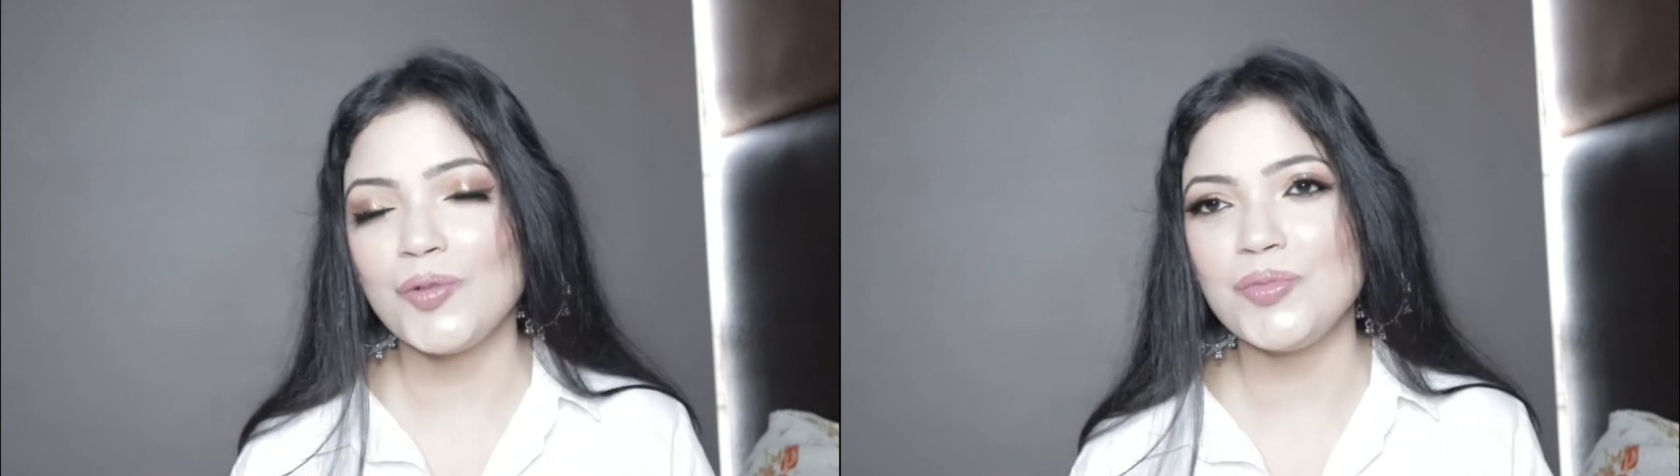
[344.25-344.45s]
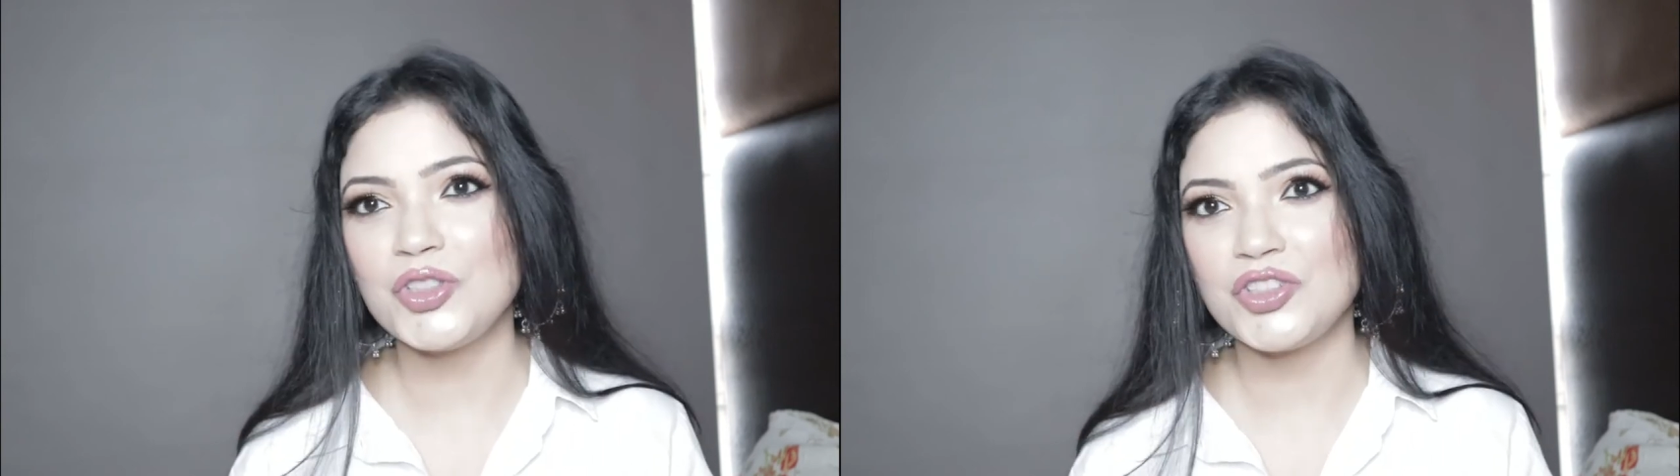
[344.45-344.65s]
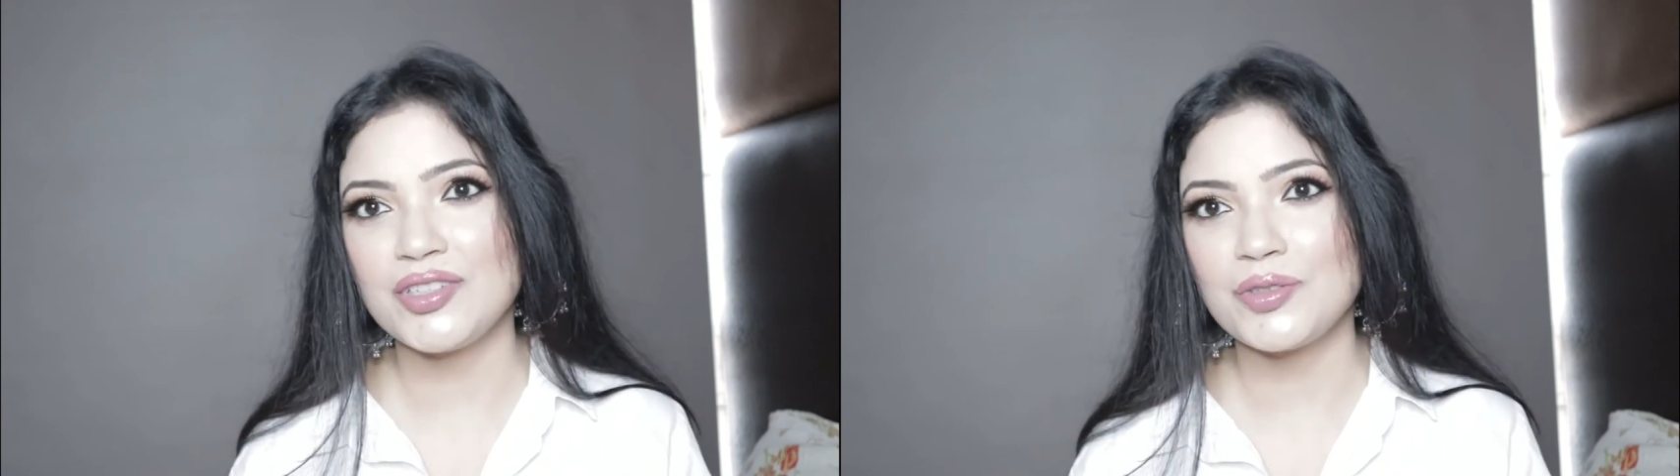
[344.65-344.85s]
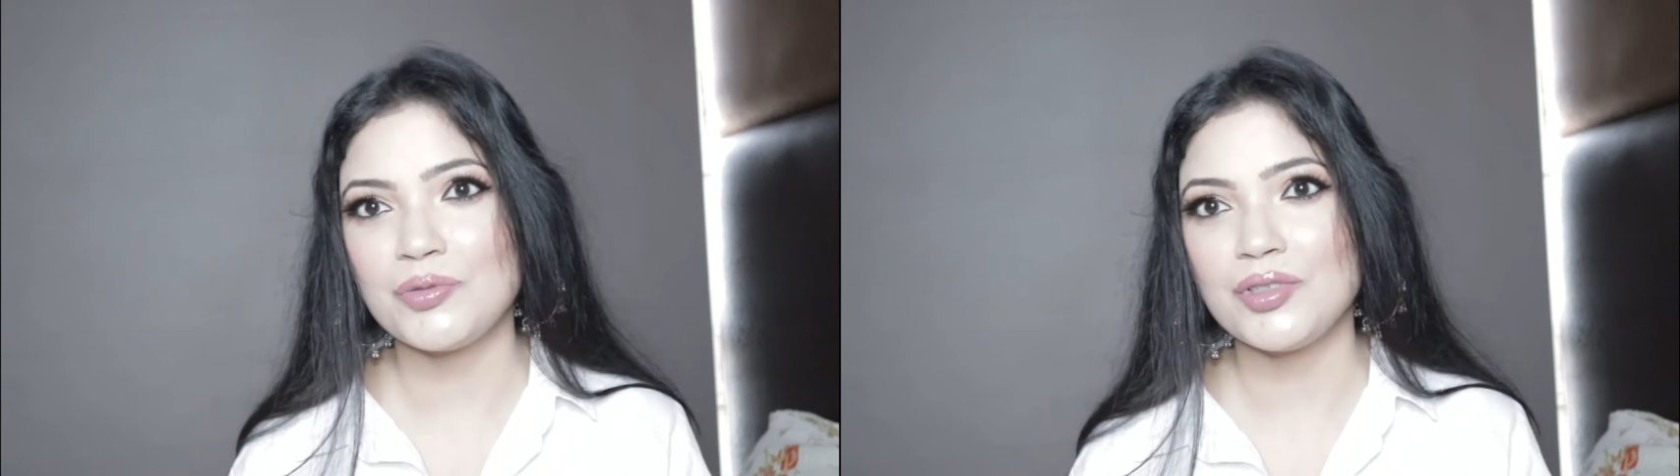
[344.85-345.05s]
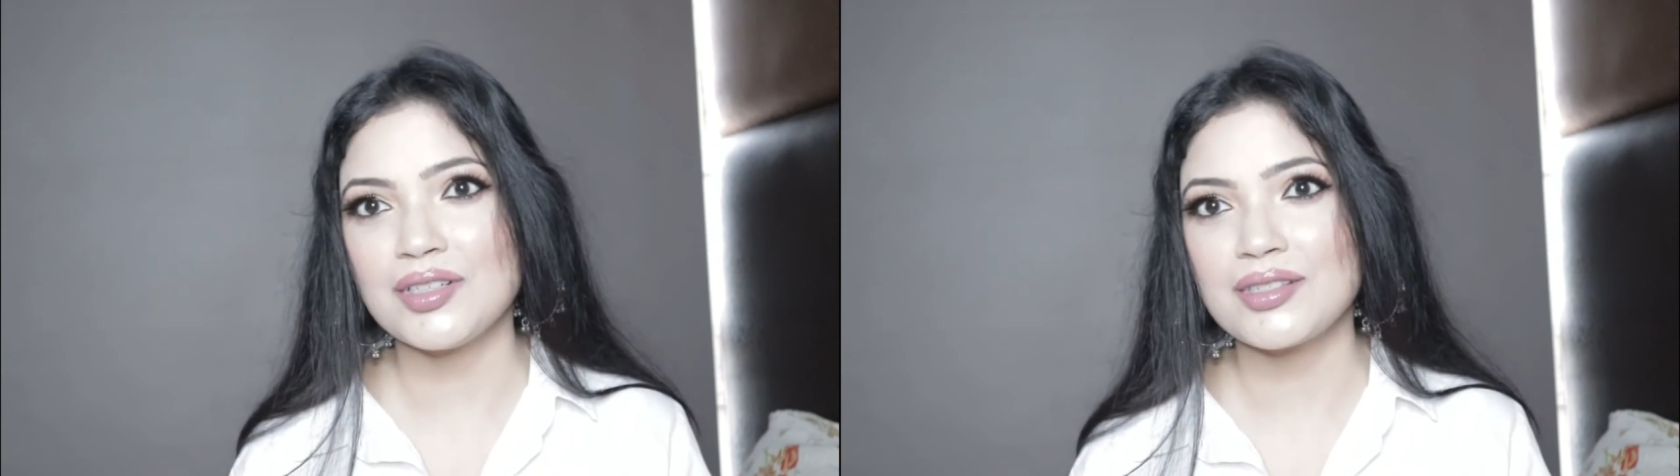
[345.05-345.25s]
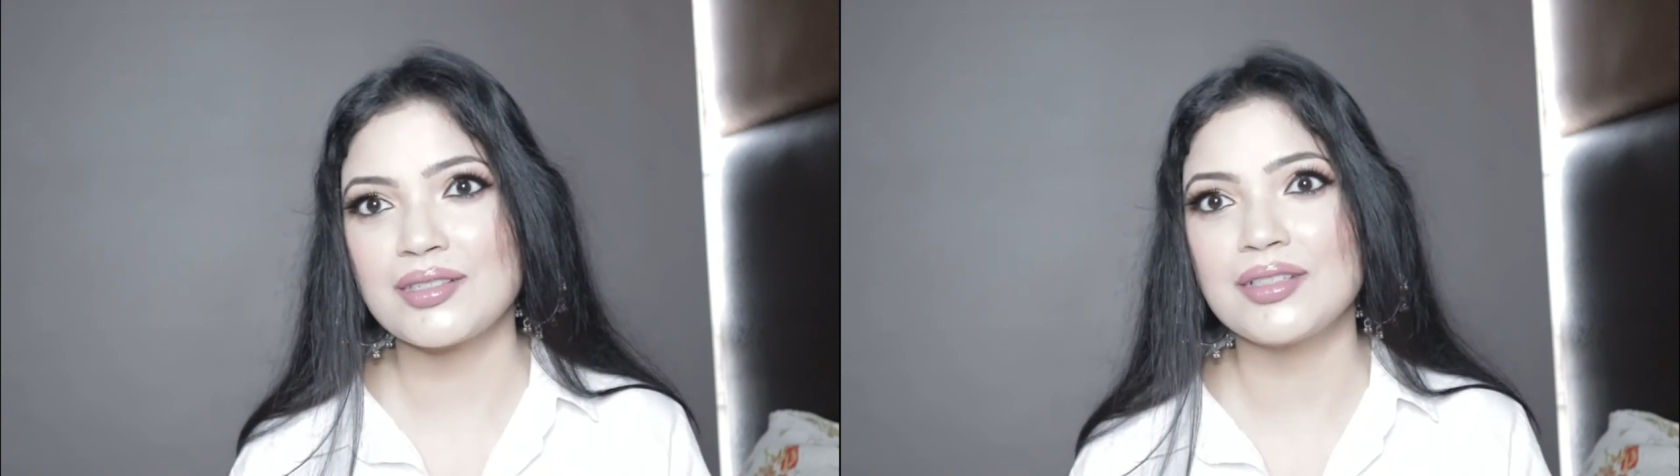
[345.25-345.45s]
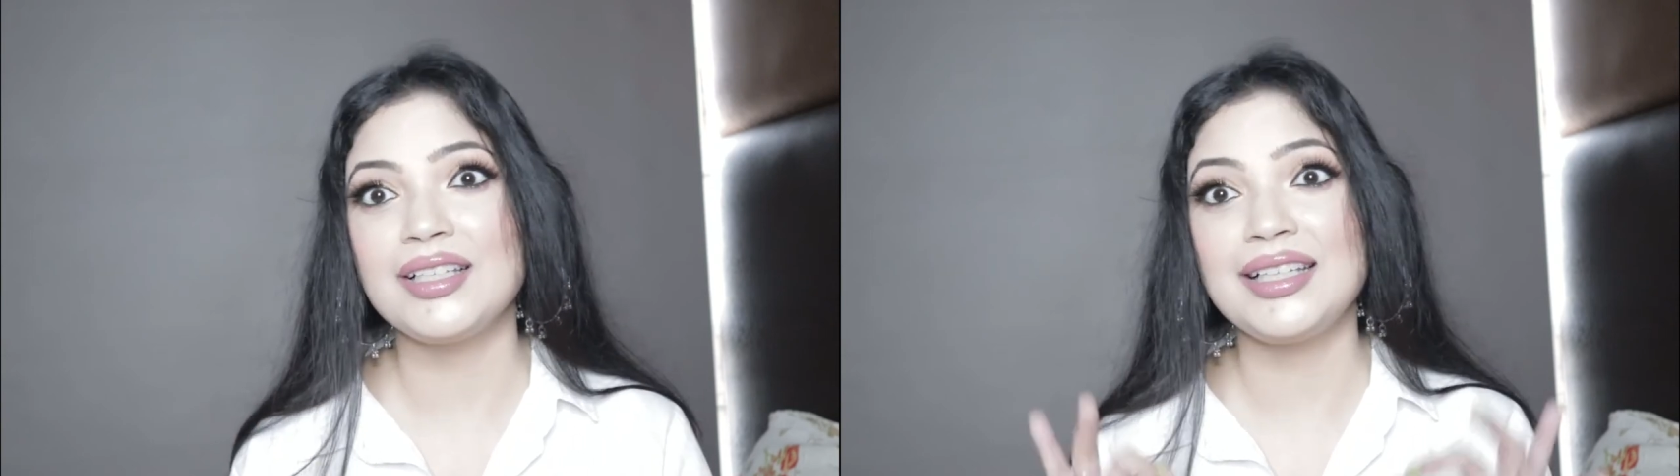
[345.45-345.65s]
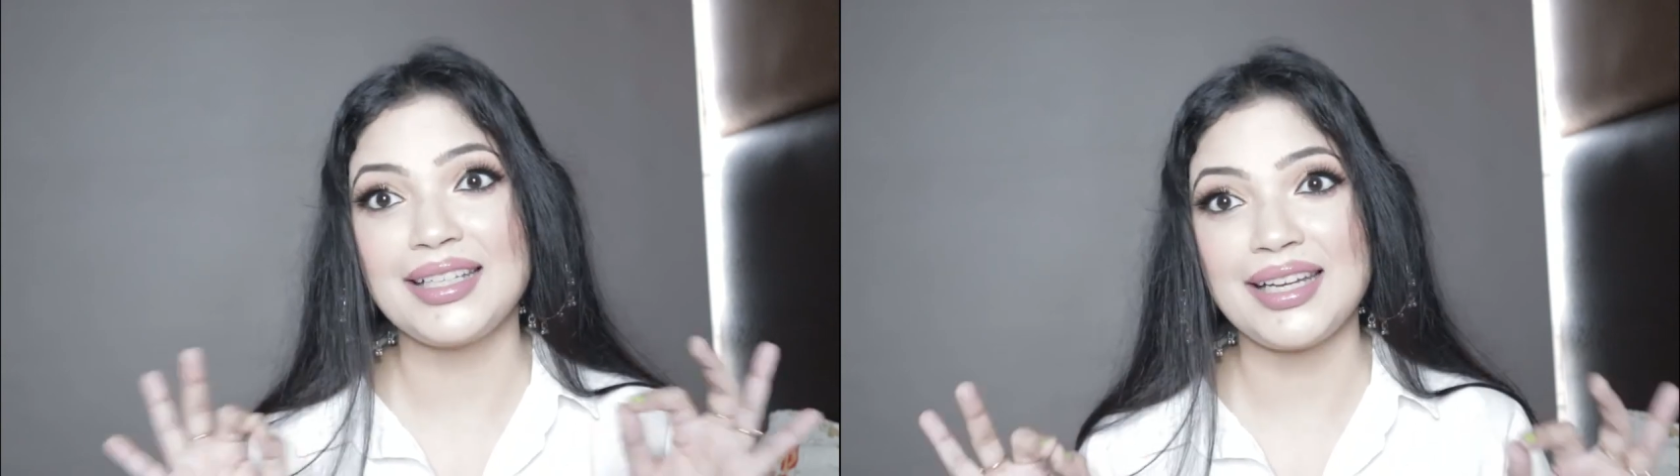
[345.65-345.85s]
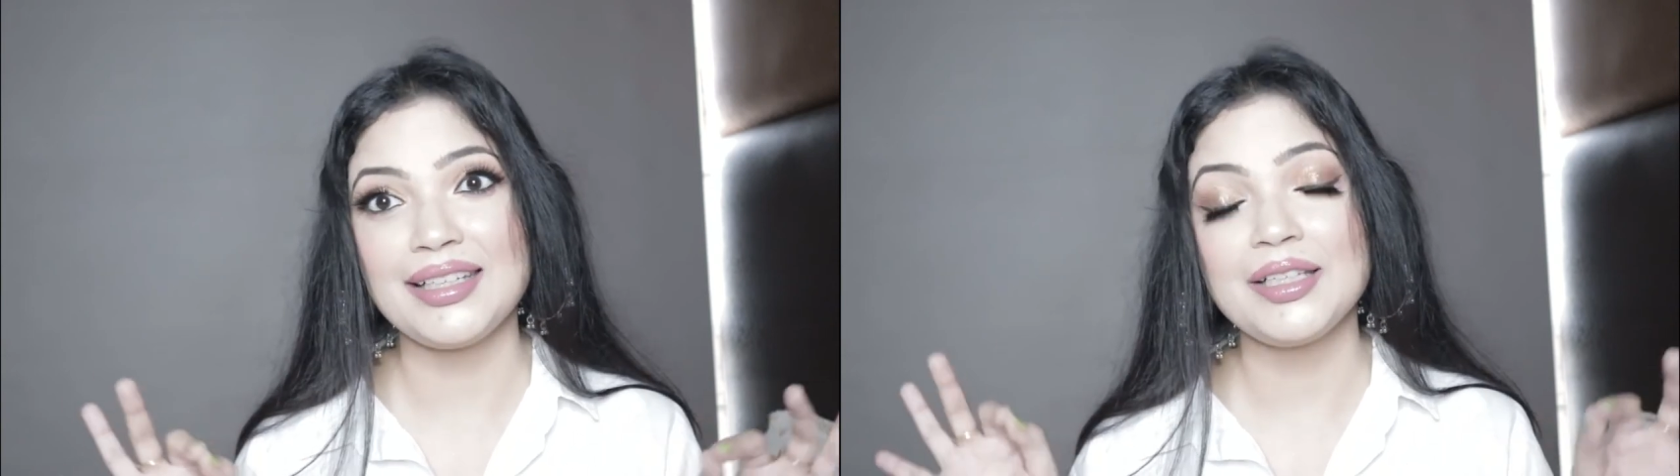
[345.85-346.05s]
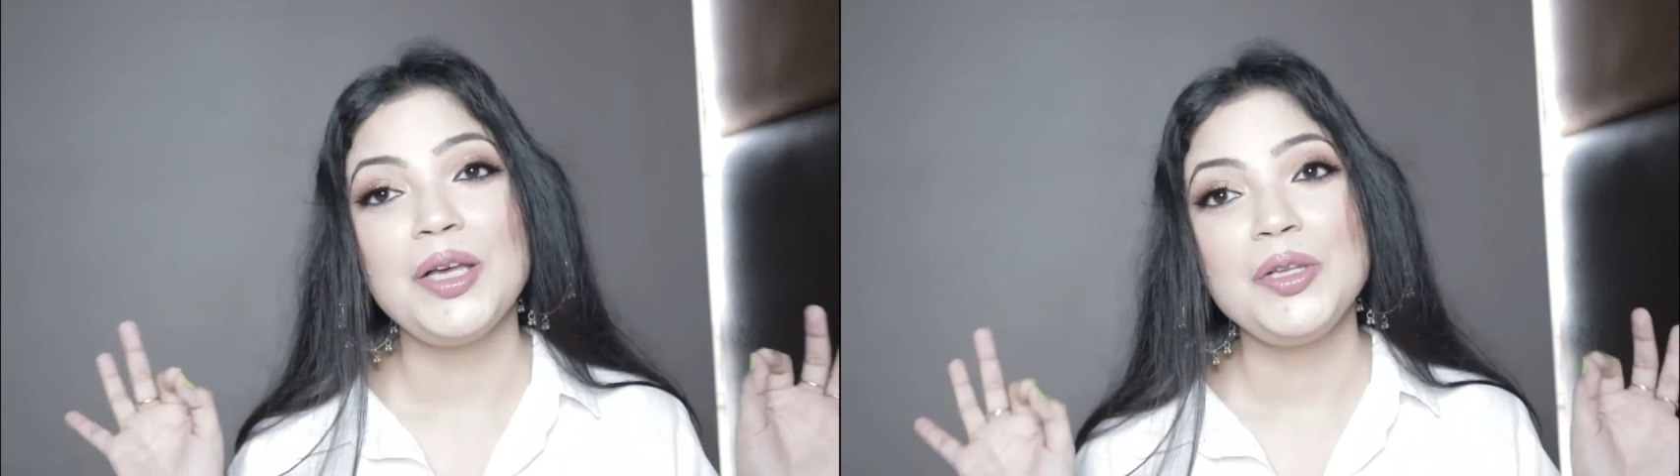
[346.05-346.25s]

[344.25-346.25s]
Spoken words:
much this works great